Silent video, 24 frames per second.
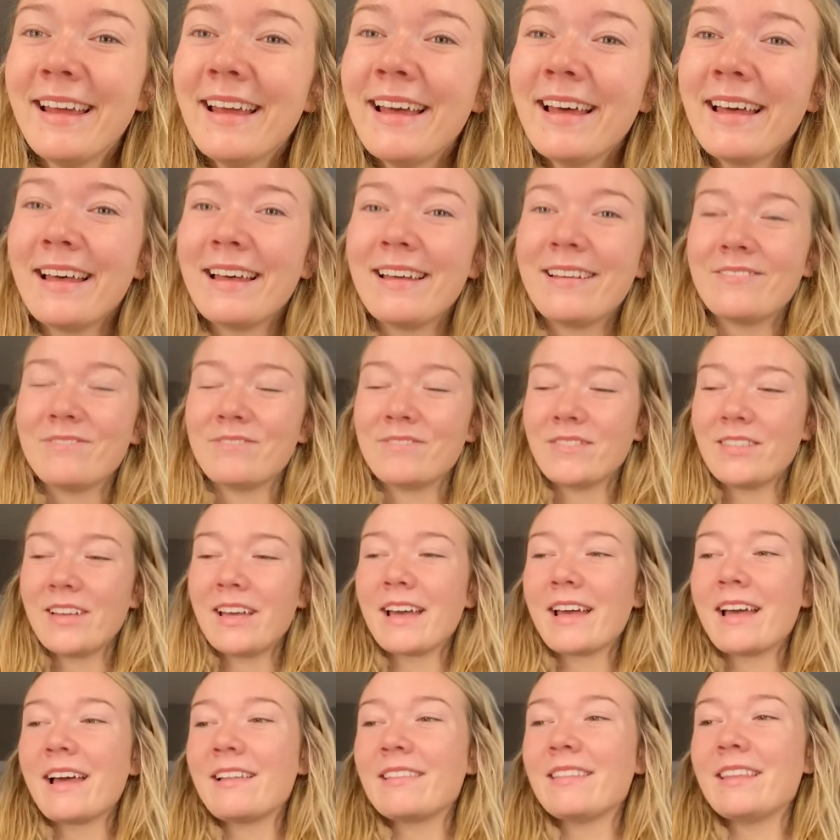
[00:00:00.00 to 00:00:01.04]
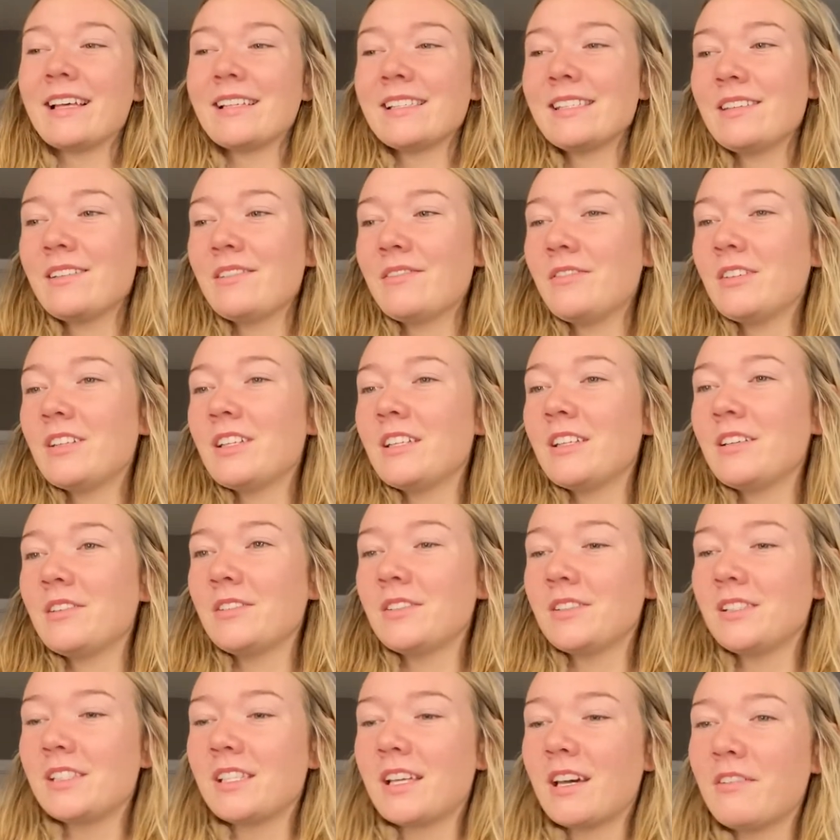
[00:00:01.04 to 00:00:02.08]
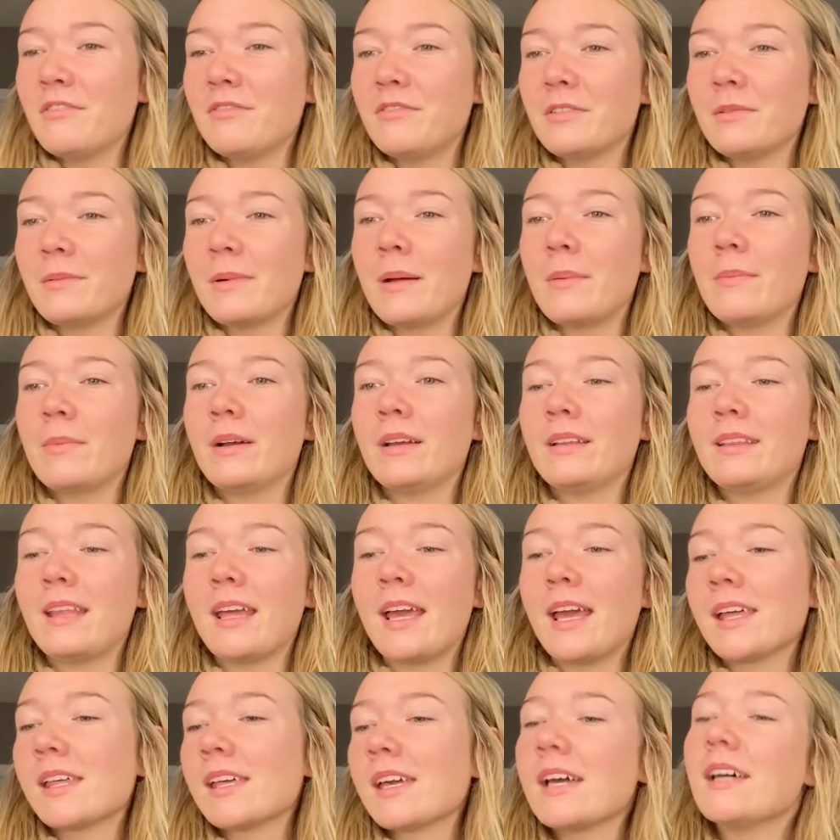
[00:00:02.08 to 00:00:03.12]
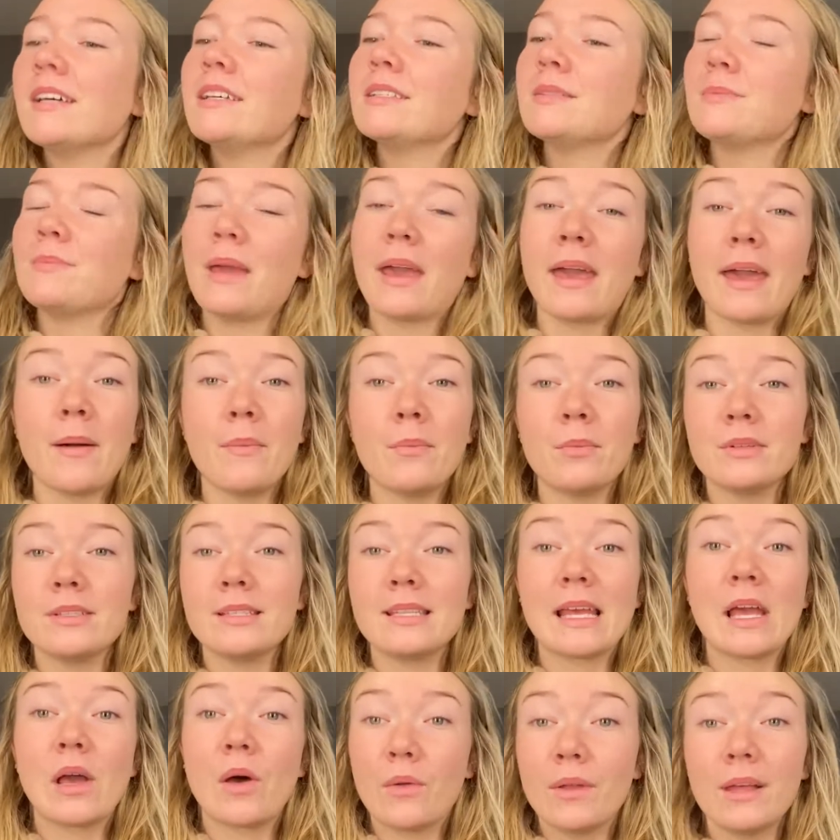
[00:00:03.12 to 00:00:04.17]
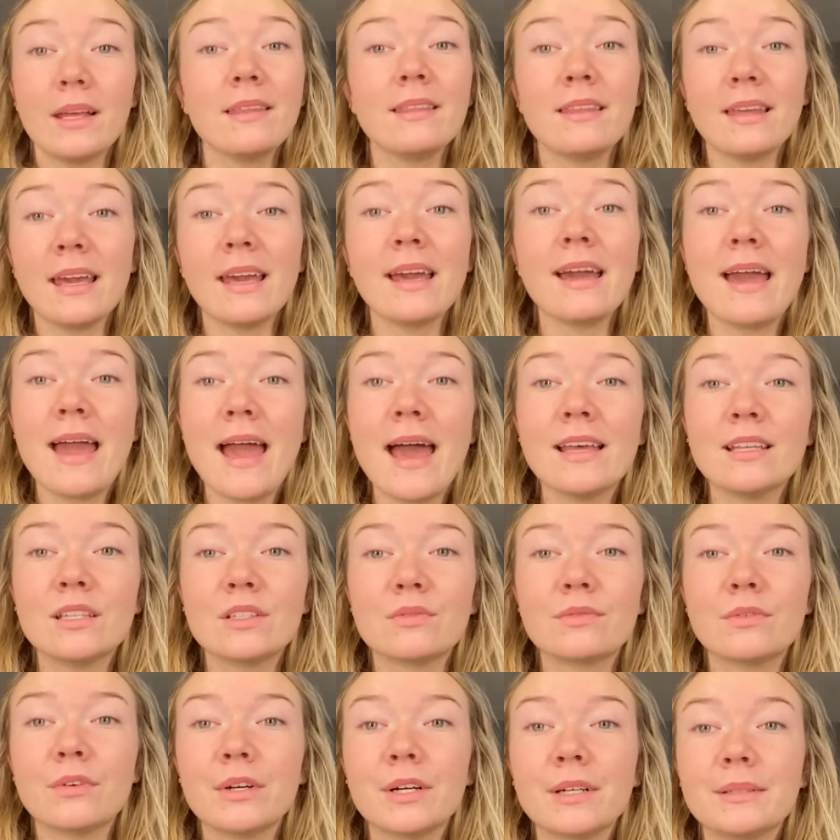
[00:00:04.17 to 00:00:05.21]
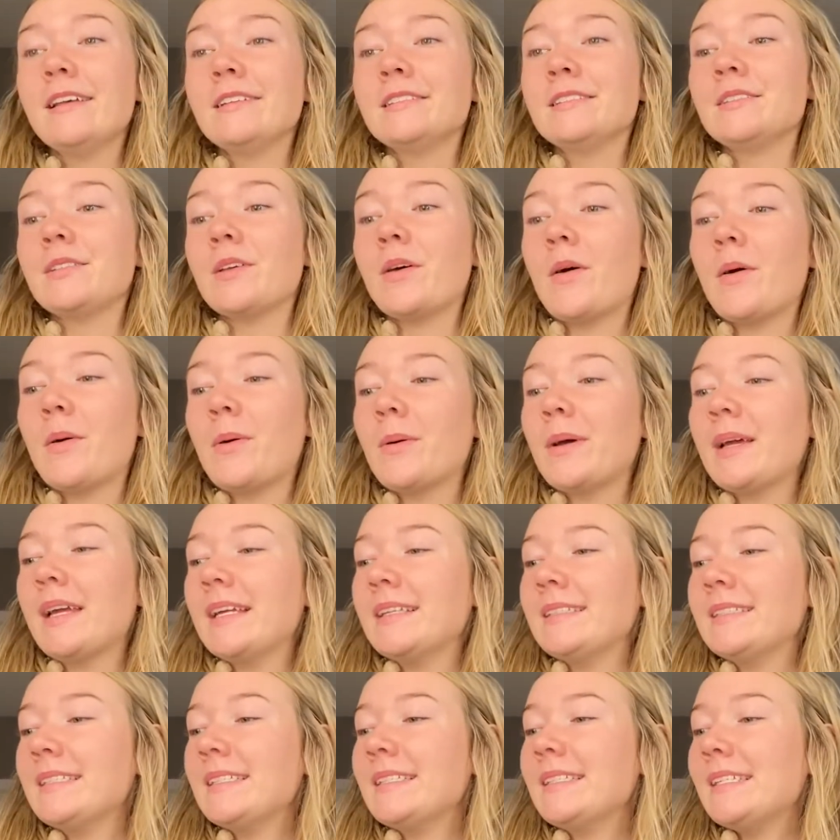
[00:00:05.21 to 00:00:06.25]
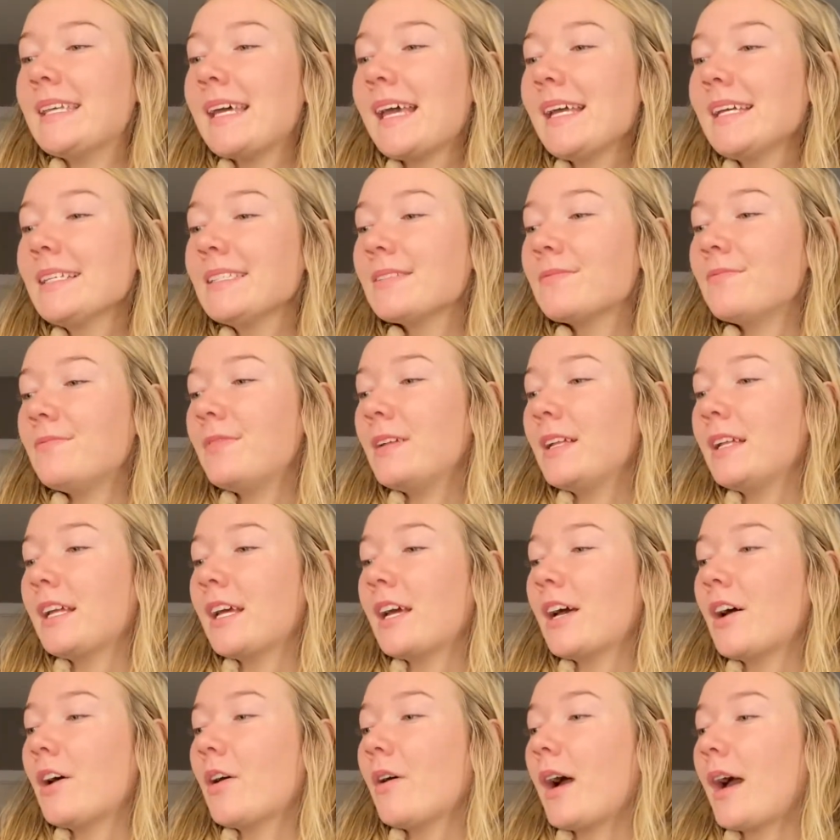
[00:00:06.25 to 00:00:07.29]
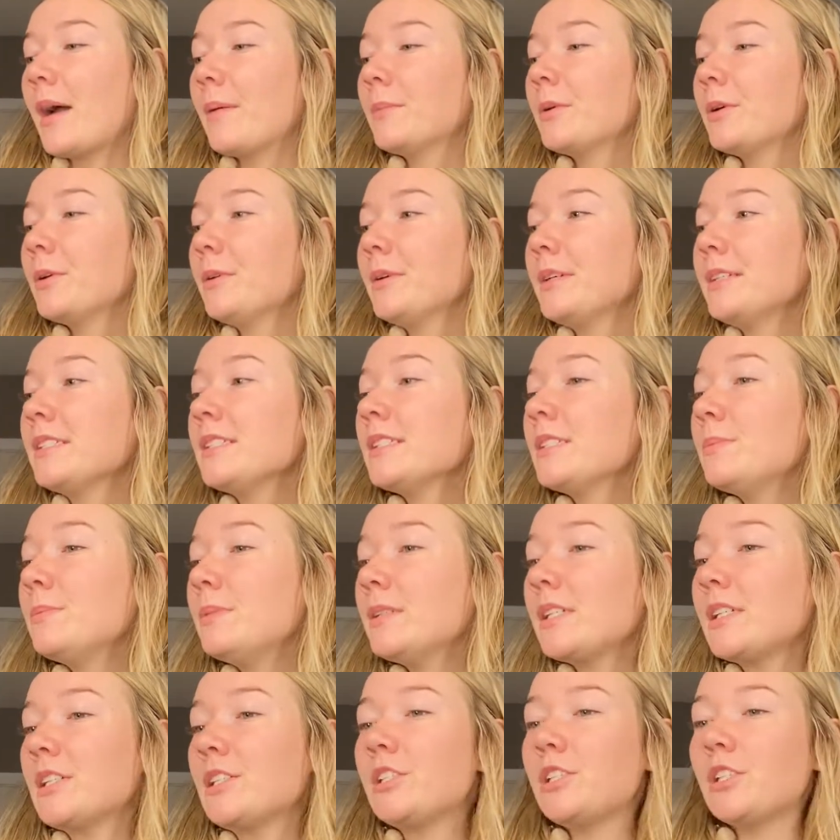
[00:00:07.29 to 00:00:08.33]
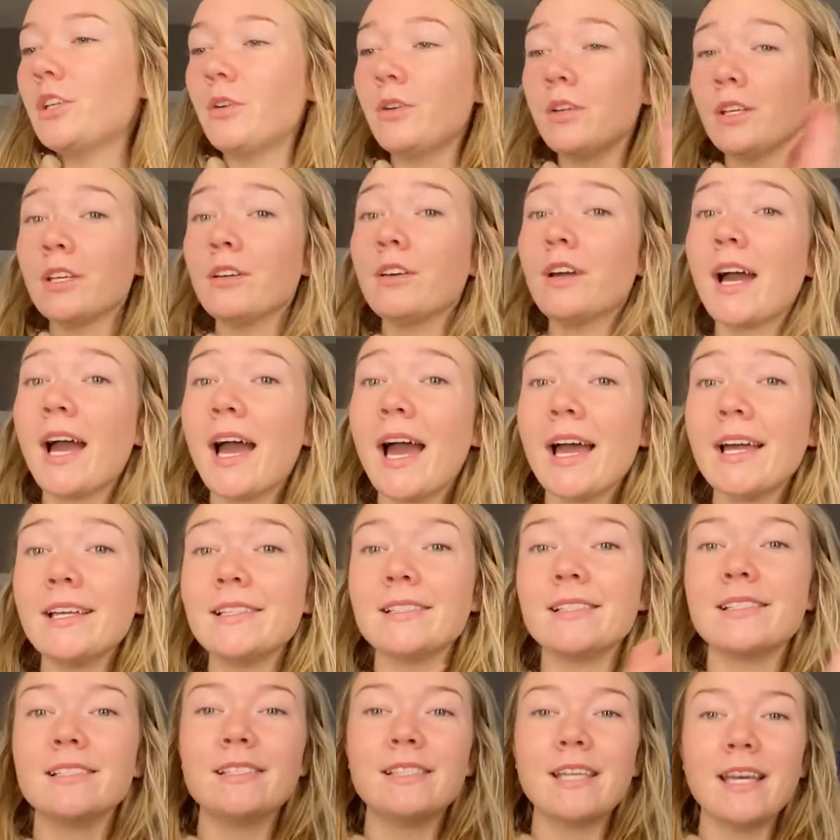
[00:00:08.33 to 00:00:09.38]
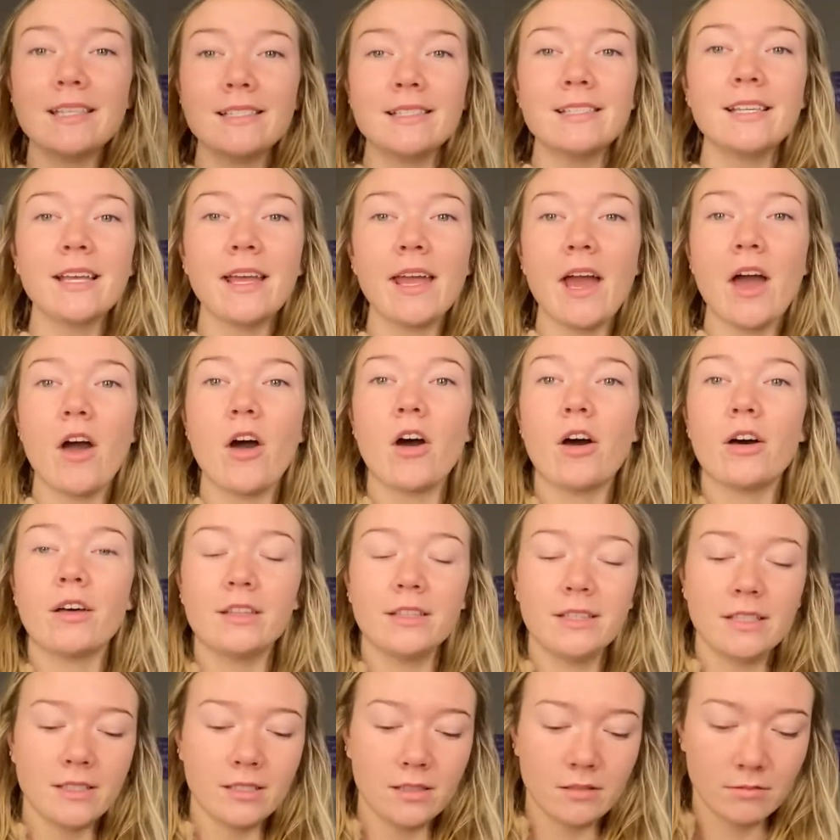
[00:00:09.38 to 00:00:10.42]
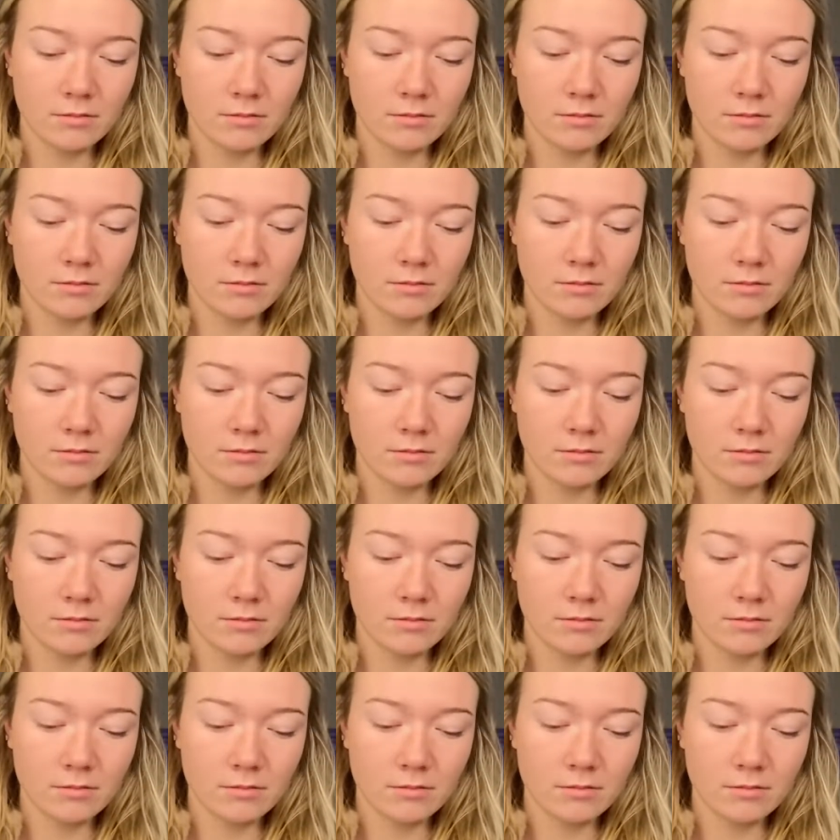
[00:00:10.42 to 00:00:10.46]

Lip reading: I got lots of new stuff for my birthday because makeup was the only thing I asked for. So in today's video I'm going to be showing you guys and testing out all this